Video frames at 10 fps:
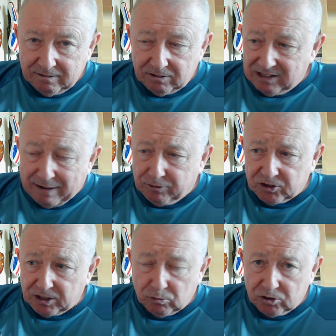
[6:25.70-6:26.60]
The level
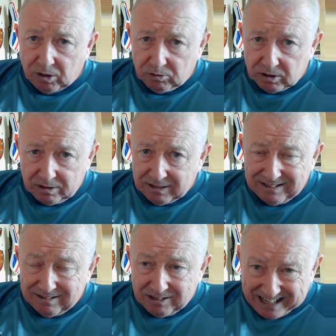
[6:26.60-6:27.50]
seals don't,
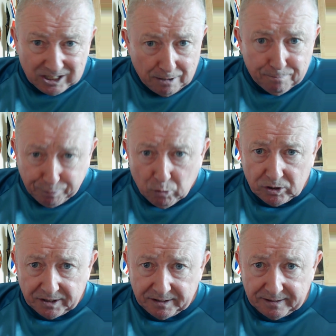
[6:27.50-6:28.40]
unless they're
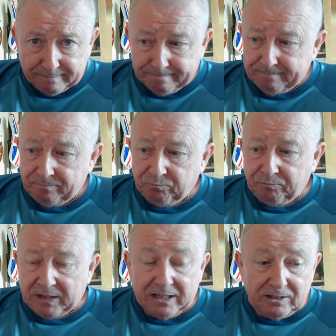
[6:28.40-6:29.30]
broken.
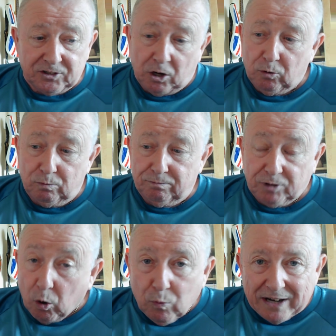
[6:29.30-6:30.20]
So
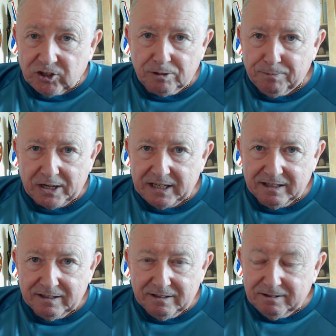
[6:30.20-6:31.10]
don't waste your money.
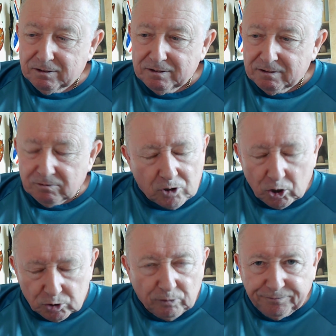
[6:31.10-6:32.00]

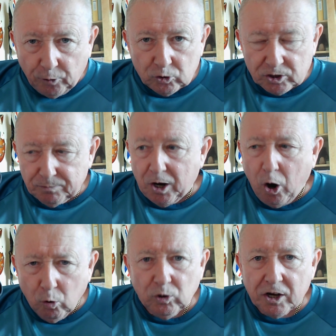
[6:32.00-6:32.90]
Cost you a fortune. The
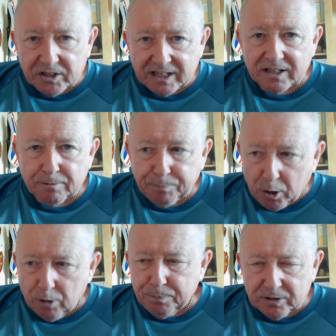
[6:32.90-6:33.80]
whole idea, the
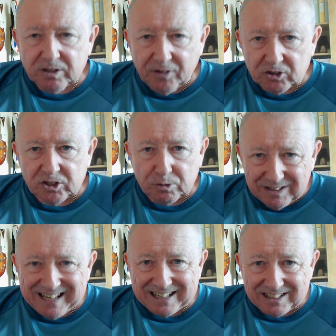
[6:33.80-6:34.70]
purpose of us
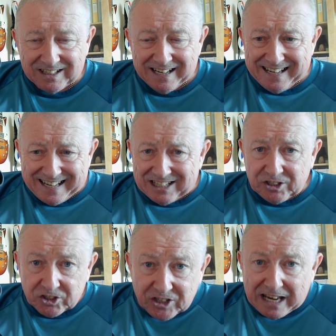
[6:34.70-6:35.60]
doing this is
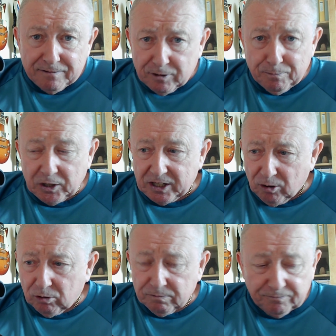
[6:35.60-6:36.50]
to save you money,
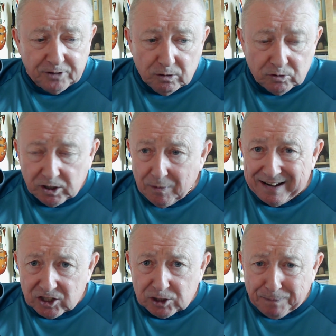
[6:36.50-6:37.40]
not for you to go out
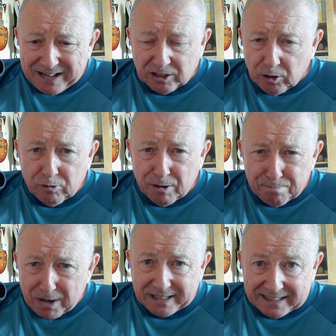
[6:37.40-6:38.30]
and spend a load of
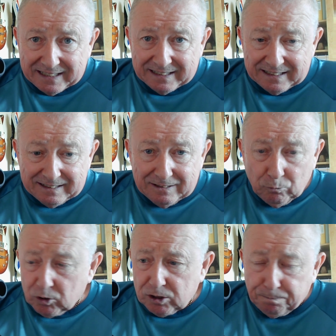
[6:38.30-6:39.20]
money.
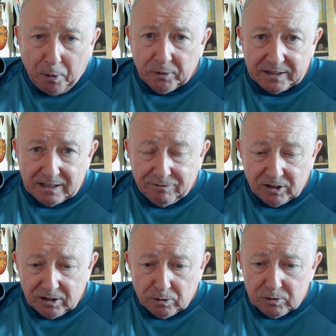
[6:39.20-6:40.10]
What's the point? If you're
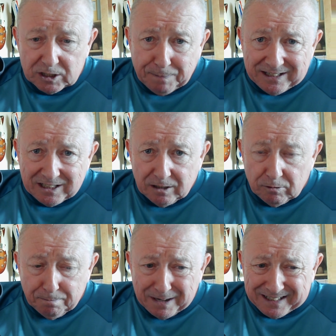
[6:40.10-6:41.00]
going to go and spend a load
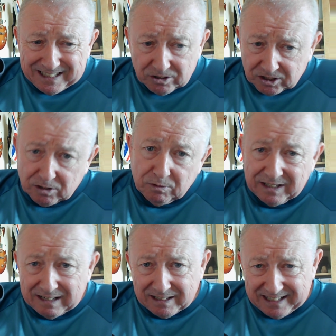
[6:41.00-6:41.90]
of money, just go and
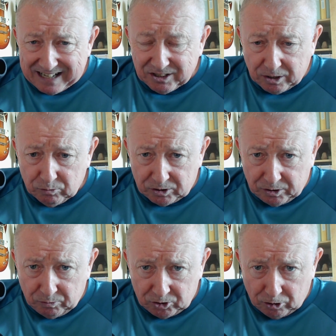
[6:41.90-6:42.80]
get Kinetico to
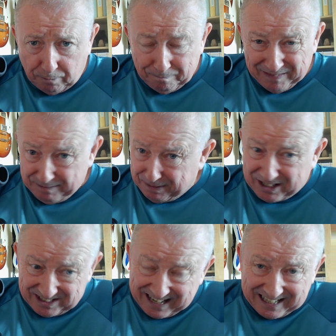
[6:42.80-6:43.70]
do the job,
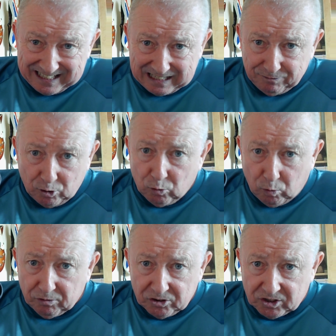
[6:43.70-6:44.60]
because they're going to give you a
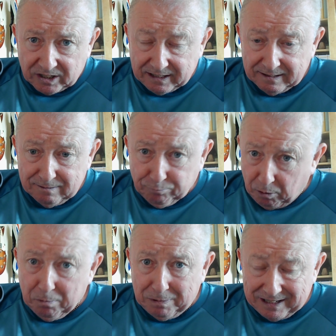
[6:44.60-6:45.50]
warranty,
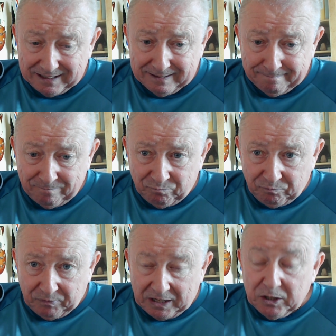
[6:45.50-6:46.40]
probably.
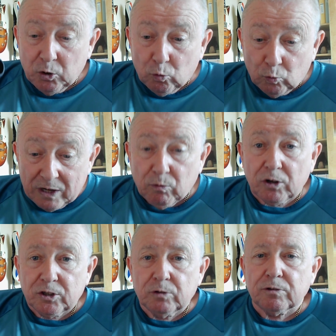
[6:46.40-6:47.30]
We
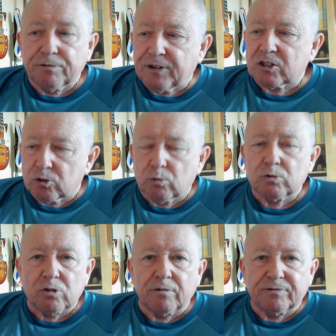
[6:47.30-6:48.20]
want you to fix your
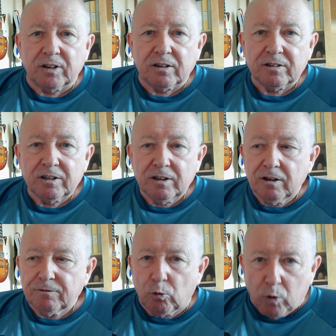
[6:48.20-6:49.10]
softener
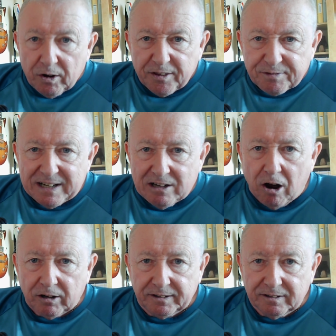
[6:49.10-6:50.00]
for
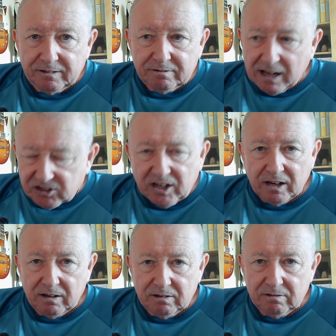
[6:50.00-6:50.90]
$139. That's
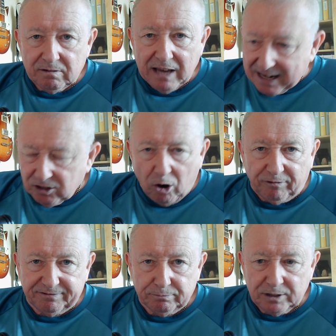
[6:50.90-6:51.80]
it. End
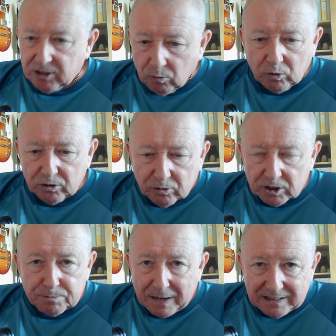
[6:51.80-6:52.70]
off. We don't want you to
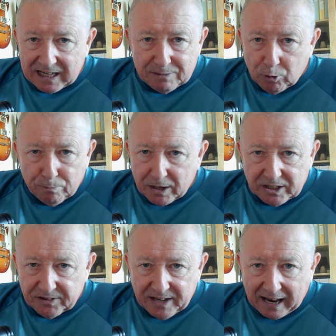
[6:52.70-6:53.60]
spend any more money
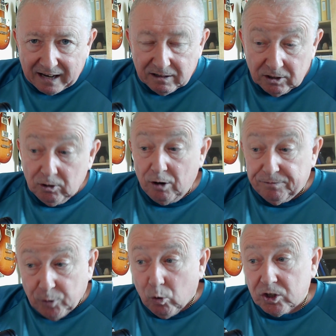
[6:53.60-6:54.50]
than that. Of
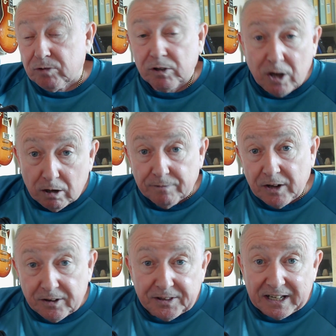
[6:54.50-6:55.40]
course, there are a couple of
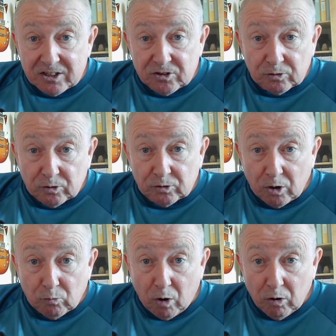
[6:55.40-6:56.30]
other things that could go
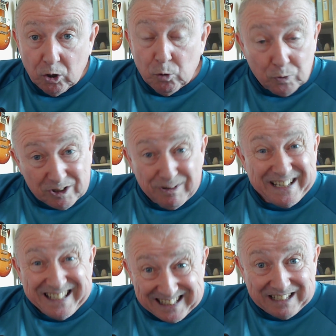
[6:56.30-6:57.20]
wrong, which are
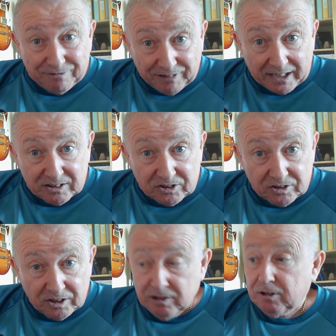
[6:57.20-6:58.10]
easily fixed.
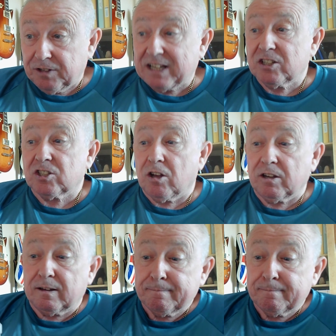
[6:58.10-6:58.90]
Things like